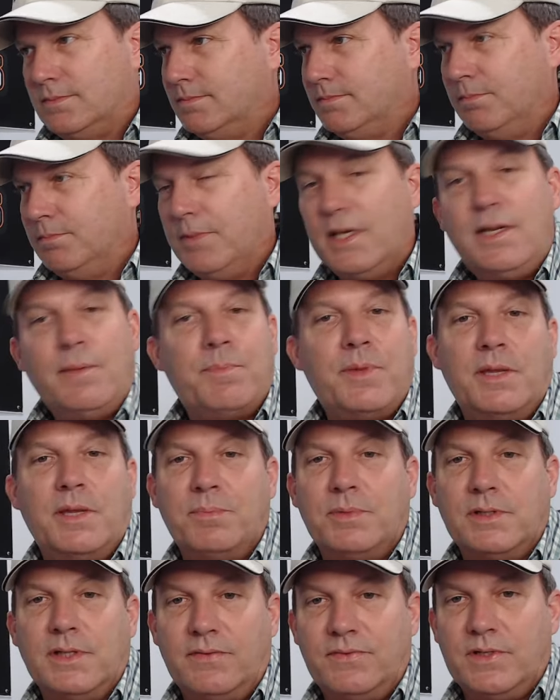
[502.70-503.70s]
Many
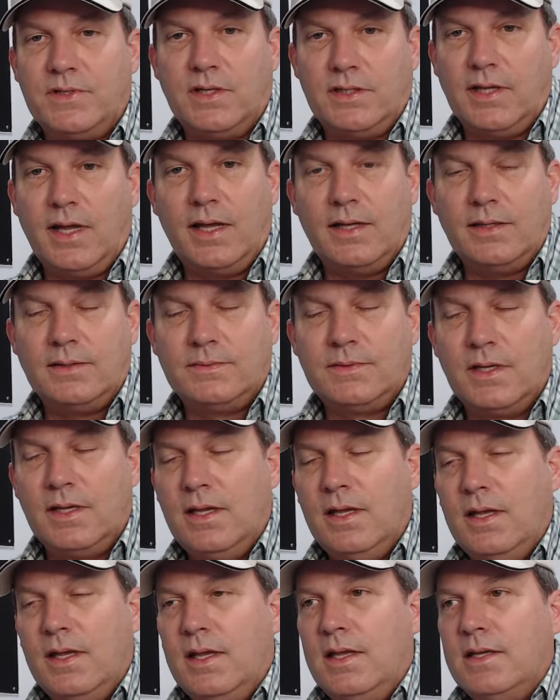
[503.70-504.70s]
people have done that.
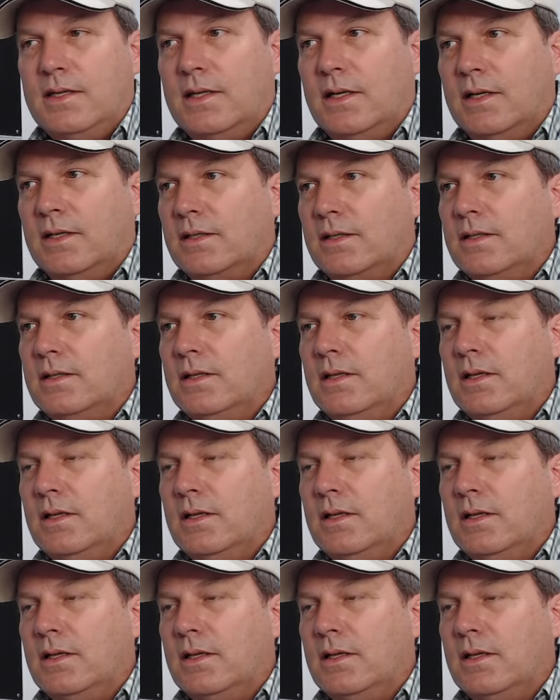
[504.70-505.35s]
Now,